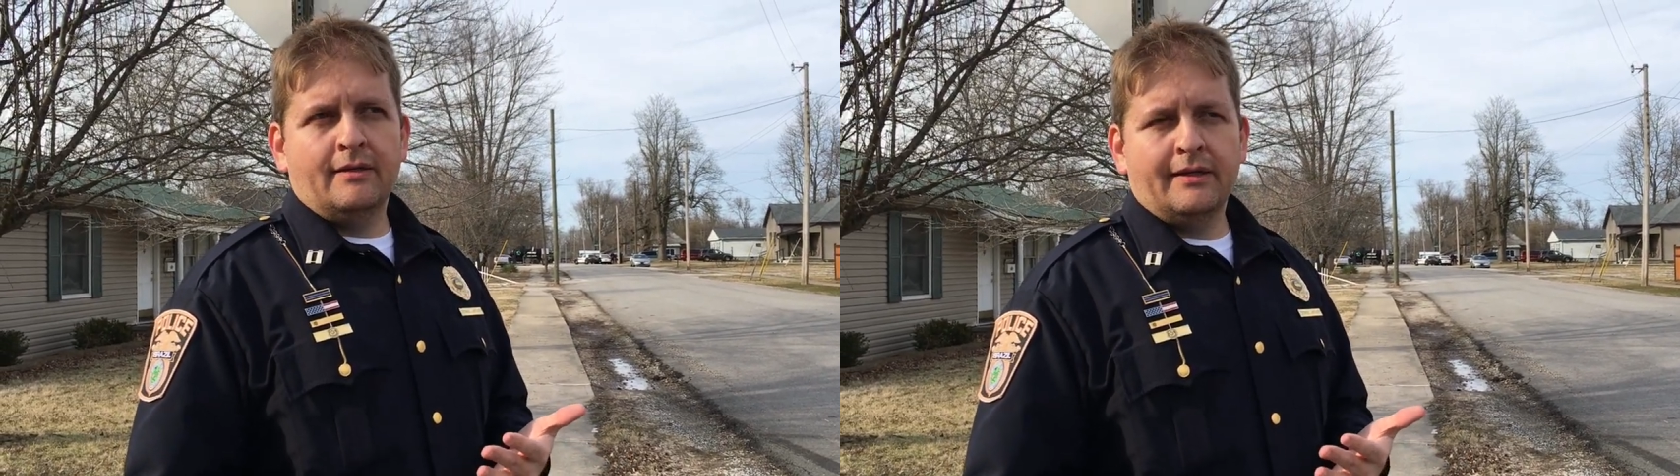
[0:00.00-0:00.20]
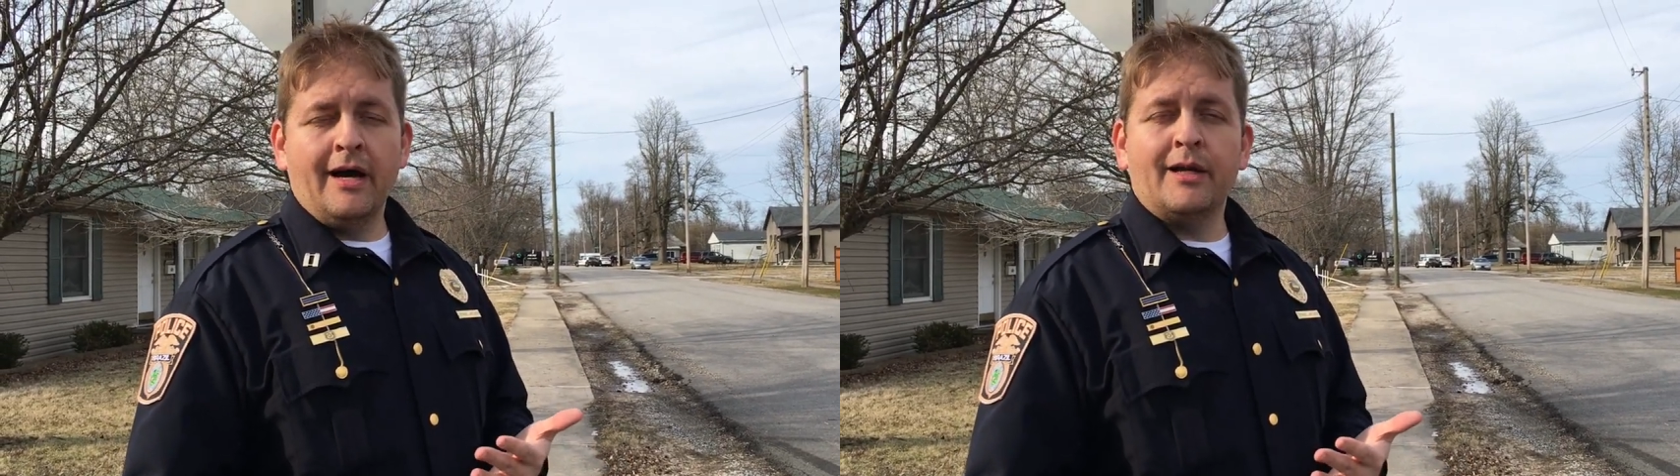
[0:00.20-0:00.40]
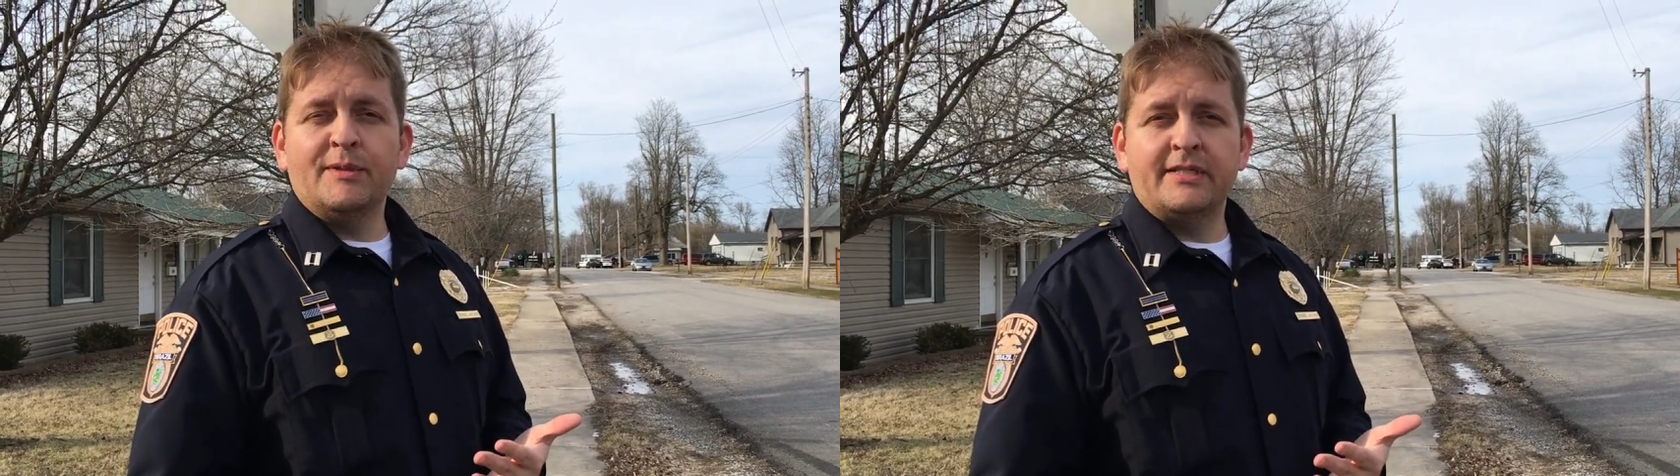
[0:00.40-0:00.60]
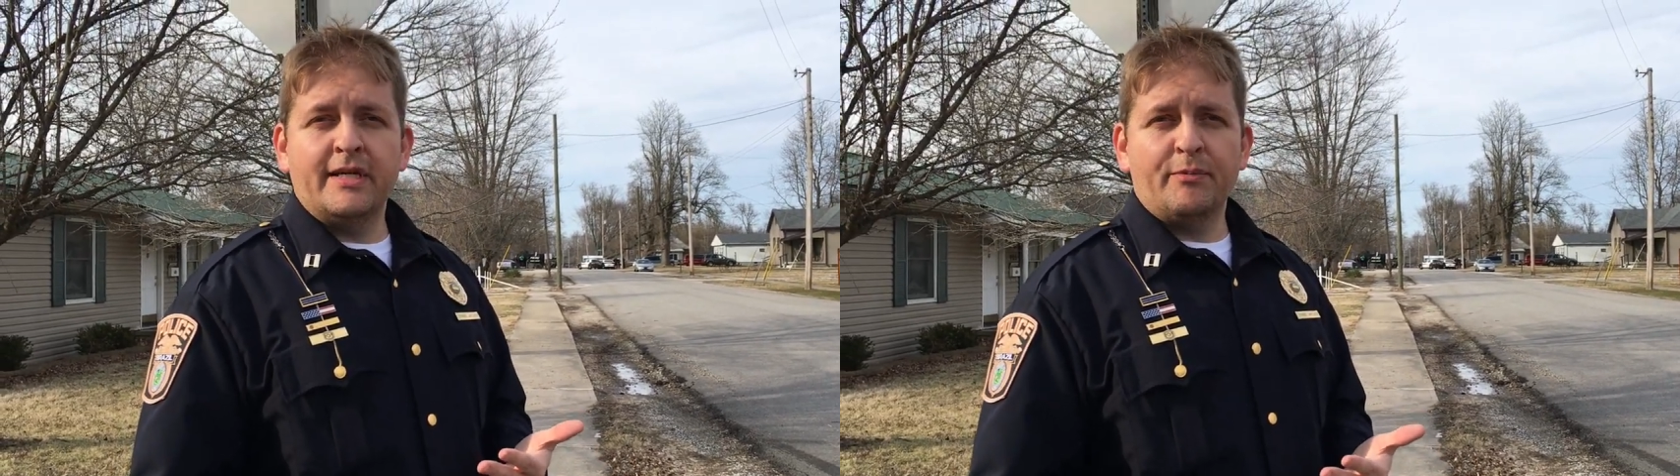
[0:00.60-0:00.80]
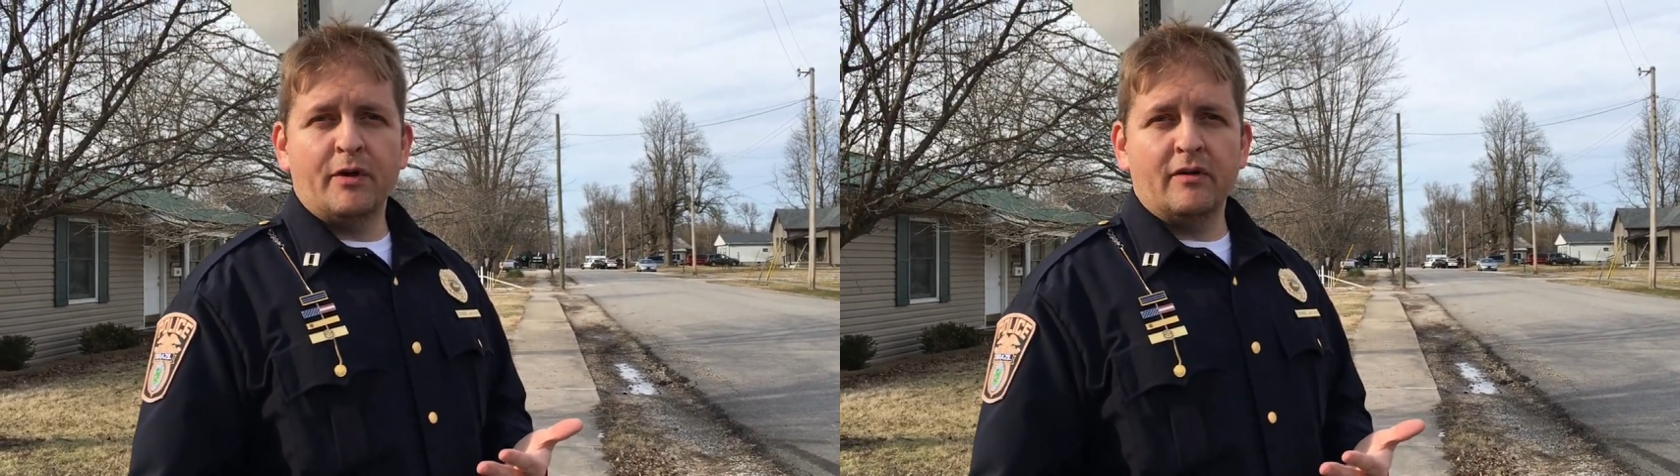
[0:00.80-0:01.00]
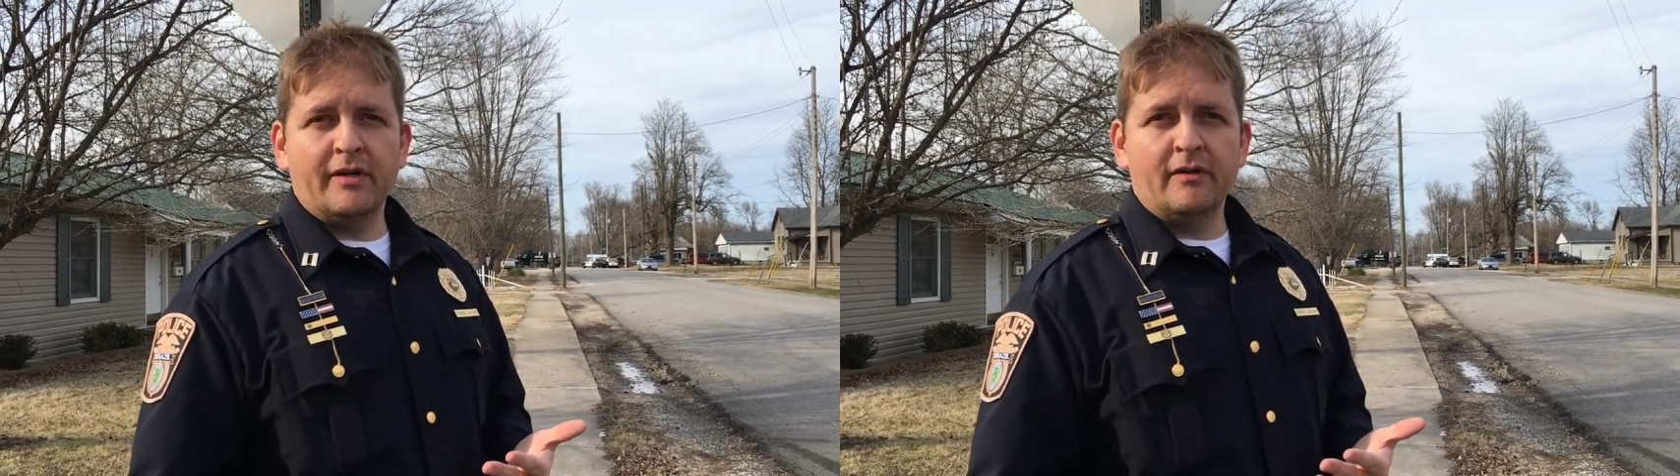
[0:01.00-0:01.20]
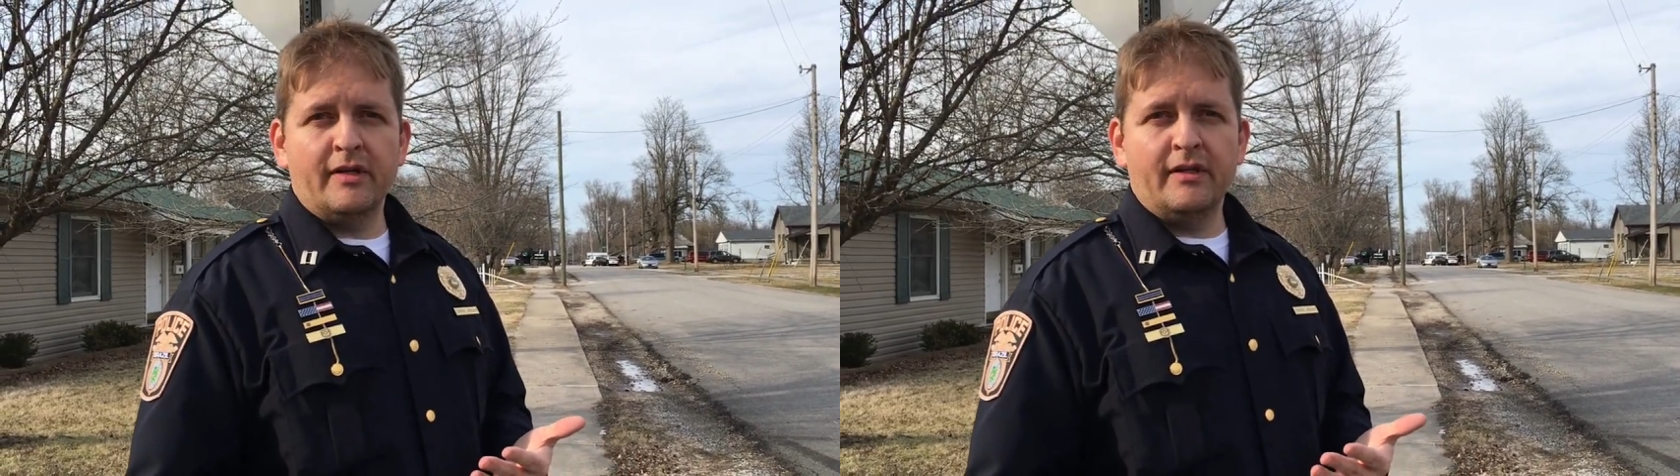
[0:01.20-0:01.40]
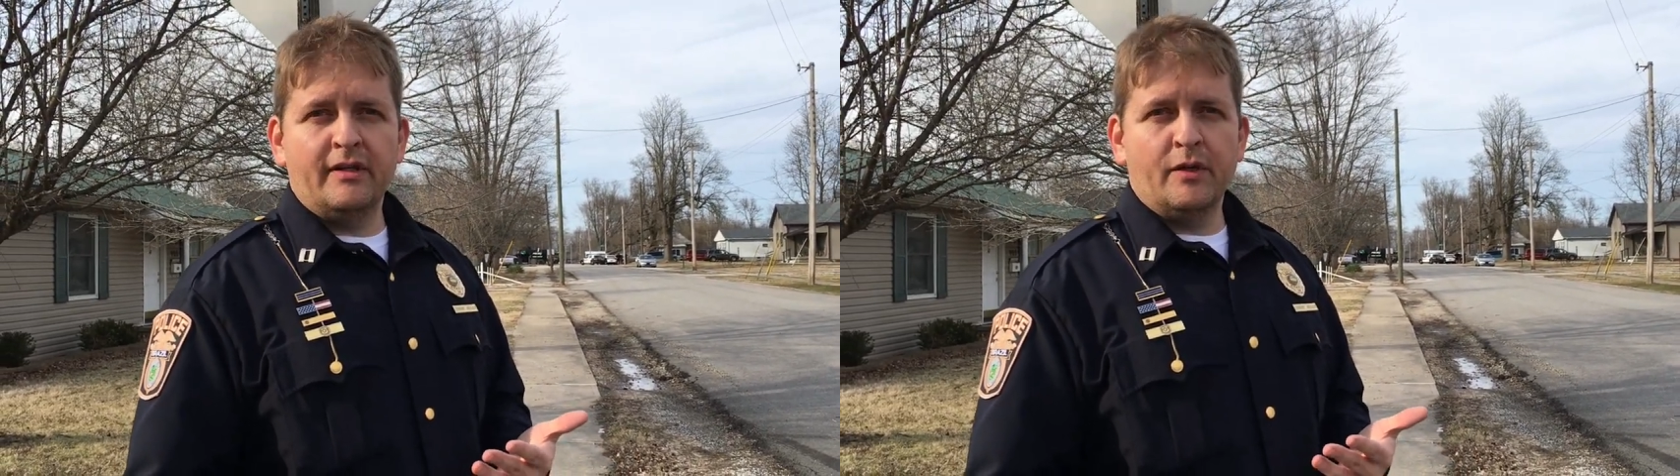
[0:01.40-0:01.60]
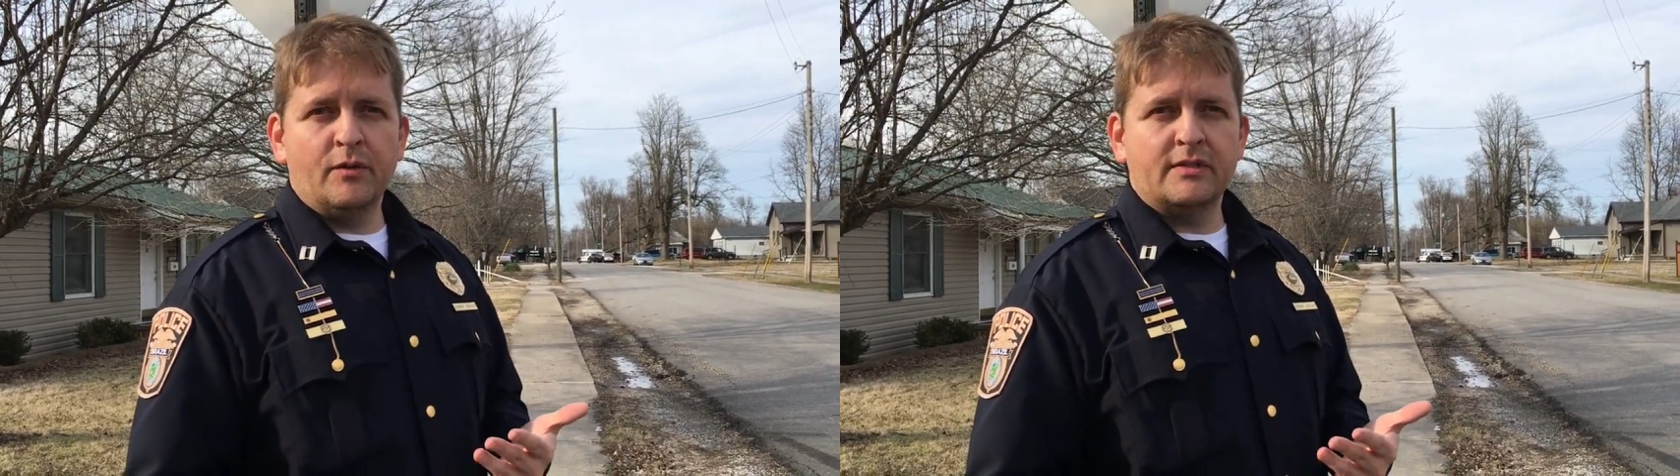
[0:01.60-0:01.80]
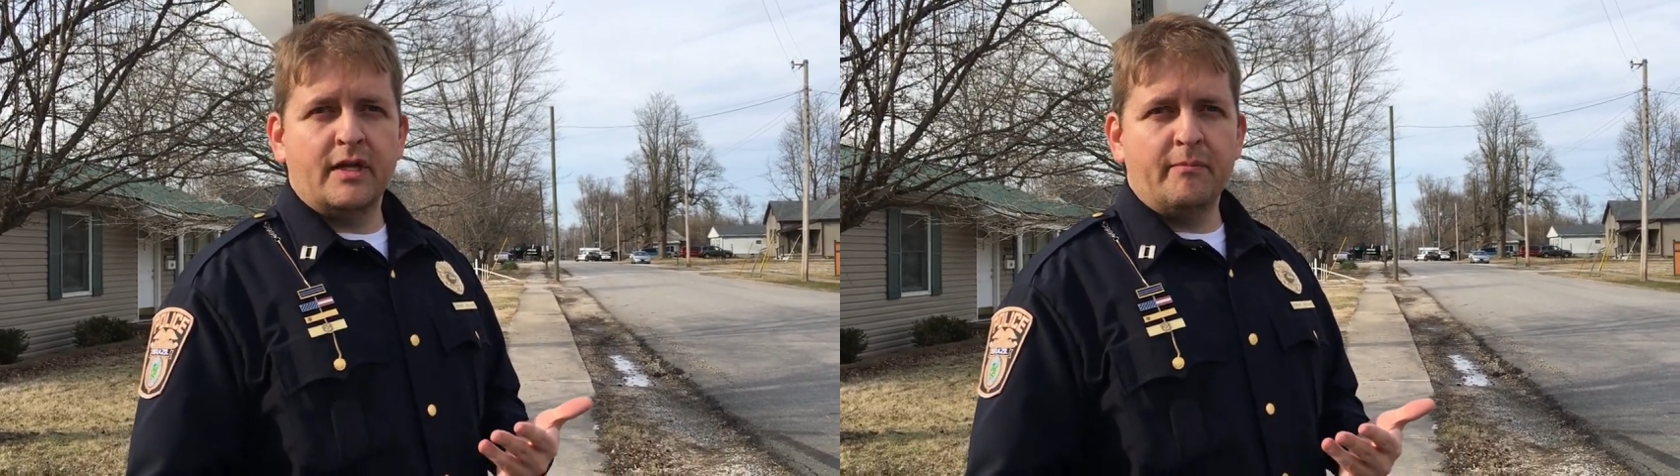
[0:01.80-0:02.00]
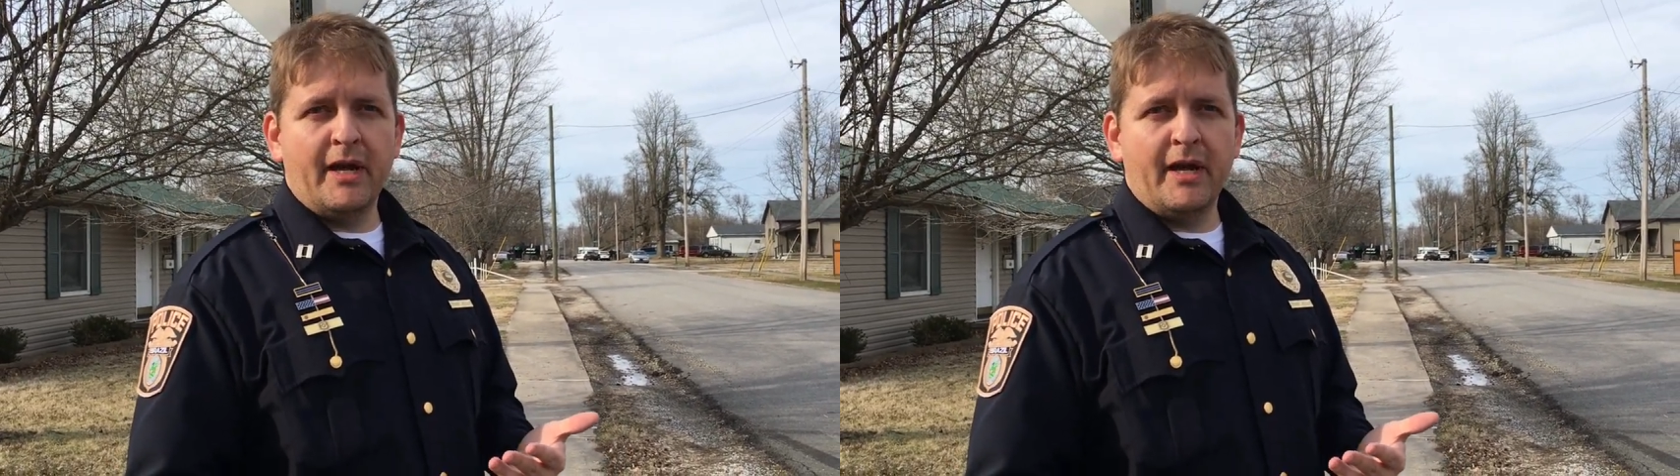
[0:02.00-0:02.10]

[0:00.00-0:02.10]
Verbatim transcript: anonymous tip earlier that there was a